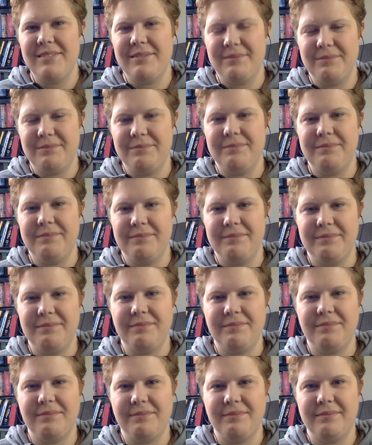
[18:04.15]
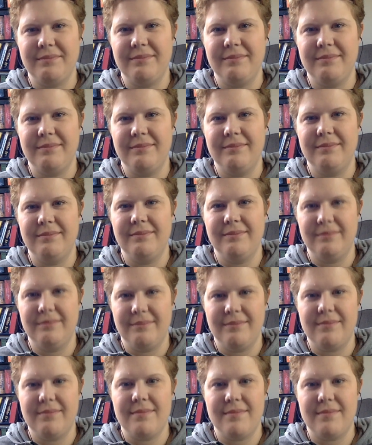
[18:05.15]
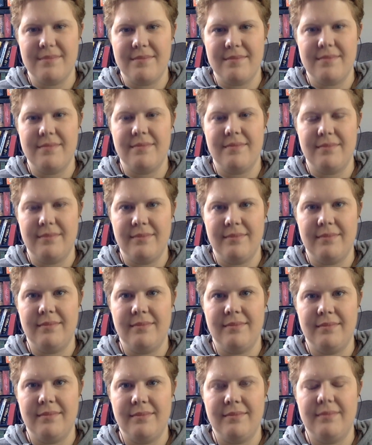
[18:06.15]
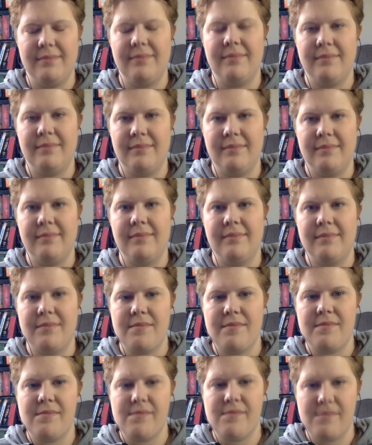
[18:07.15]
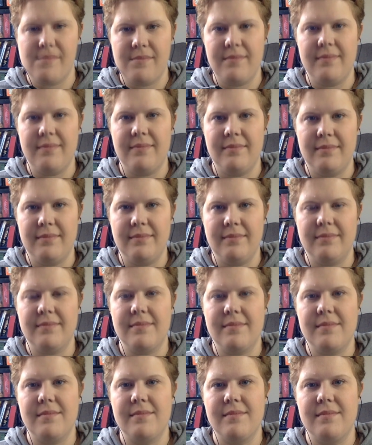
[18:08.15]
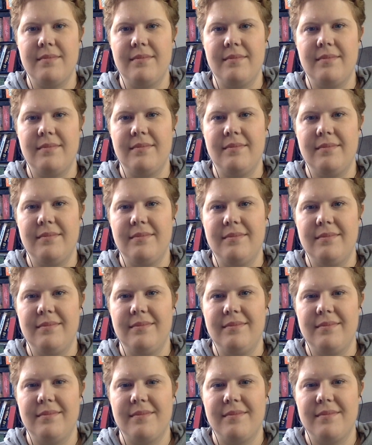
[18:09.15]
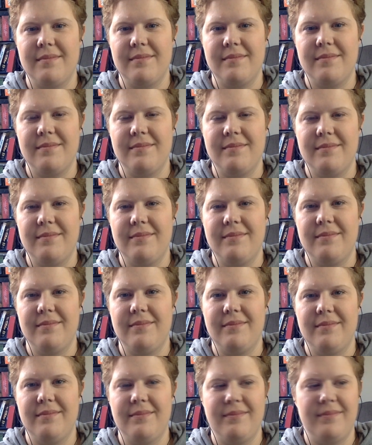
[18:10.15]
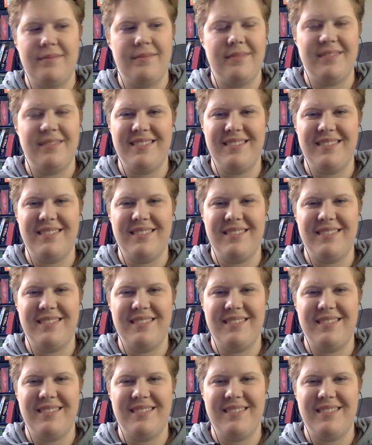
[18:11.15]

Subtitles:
[no speech]